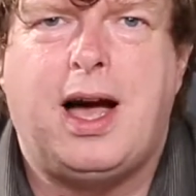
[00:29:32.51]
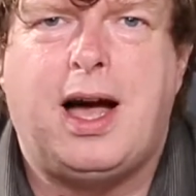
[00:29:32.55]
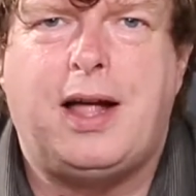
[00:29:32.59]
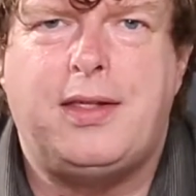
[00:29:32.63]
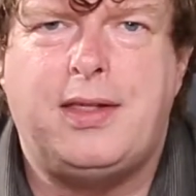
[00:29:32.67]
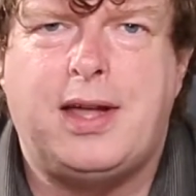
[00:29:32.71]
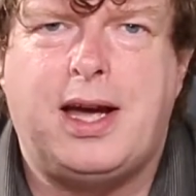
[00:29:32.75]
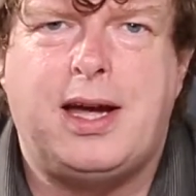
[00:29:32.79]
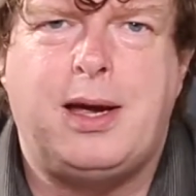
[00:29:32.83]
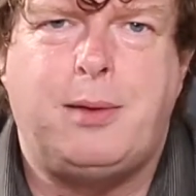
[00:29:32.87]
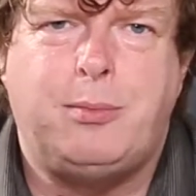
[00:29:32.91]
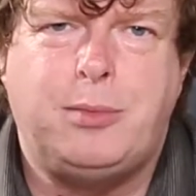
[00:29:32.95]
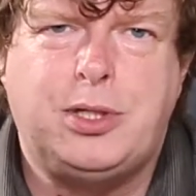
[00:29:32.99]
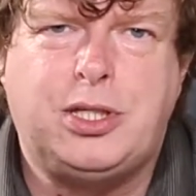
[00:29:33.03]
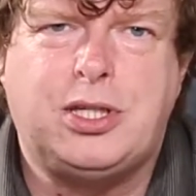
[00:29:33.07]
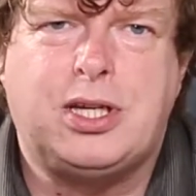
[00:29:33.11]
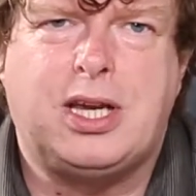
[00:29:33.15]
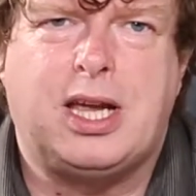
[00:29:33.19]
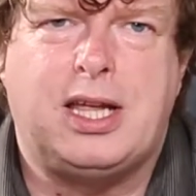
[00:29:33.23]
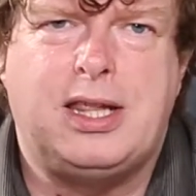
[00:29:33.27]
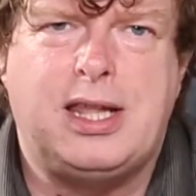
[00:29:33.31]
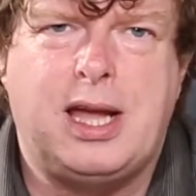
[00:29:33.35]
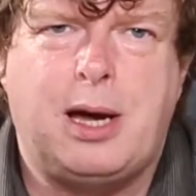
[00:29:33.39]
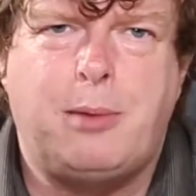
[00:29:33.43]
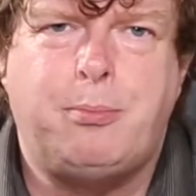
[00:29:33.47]
and that image
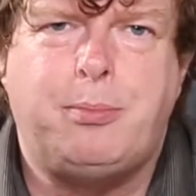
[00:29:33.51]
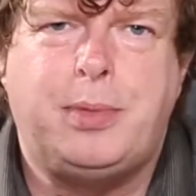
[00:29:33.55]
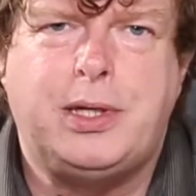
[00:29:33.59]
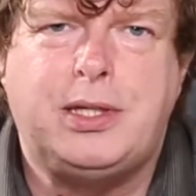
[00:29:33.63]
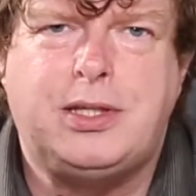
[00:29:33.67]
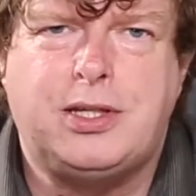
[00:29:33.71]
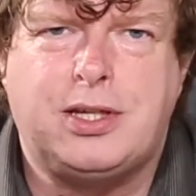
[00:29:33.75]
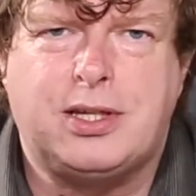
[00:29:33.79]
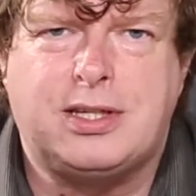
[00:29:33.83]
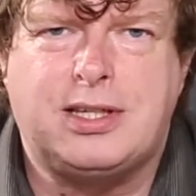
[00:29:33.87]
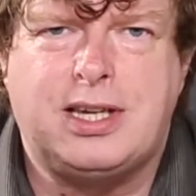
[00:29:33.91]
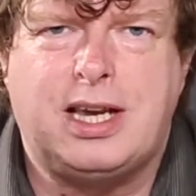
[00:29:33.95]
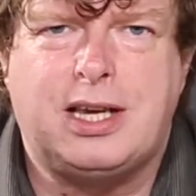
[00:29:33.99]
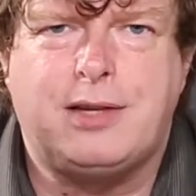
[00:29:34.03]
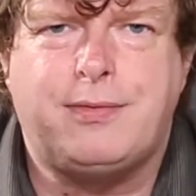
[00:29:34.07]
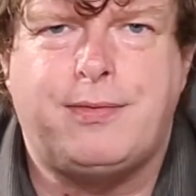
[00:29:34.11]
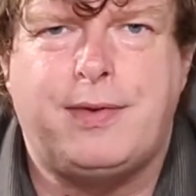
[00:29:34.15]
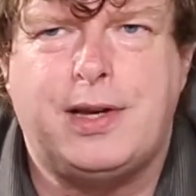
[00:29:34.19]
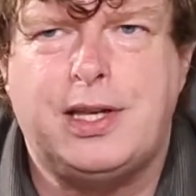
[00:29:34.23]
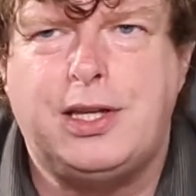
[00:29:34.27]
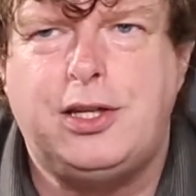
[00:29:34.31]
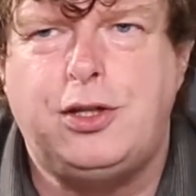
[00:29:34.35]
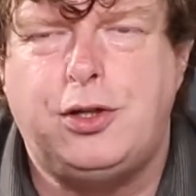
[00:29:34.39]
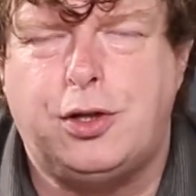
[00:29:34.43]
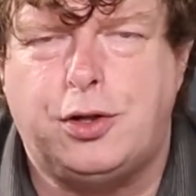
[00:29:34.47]
can then be
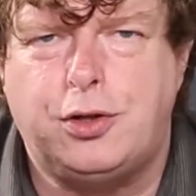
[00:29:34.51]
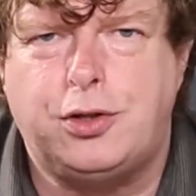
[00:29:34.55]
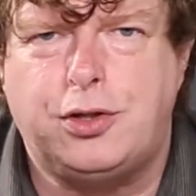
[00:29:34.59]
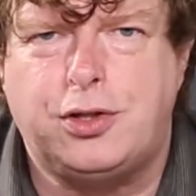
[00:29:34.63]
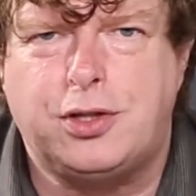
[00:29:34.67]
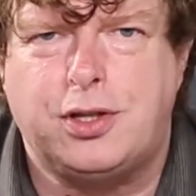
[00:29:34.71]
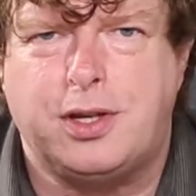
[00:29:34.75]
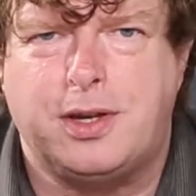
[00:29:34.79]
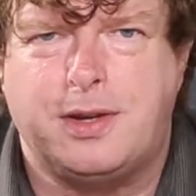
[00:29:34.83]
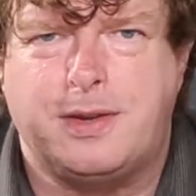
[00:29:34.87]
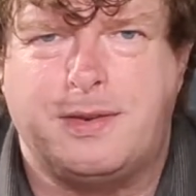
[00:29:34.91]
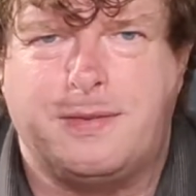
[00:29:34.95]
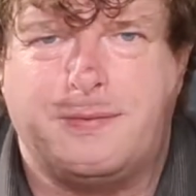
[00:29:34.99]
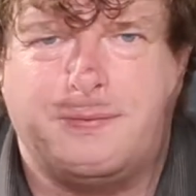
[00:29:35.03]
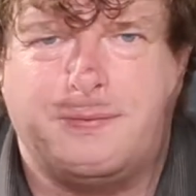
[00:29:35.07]
successfully used.